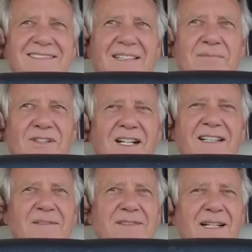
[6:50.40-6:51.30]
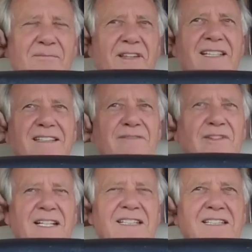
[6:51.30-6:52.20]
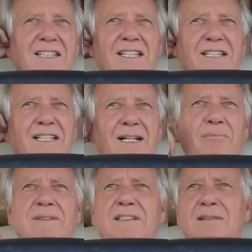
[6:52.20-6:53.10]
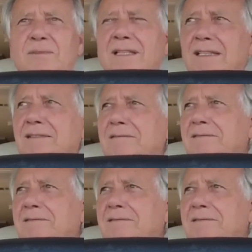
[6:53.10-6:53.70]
I'm trying to, I'm thinking if I could clean it up a little bit.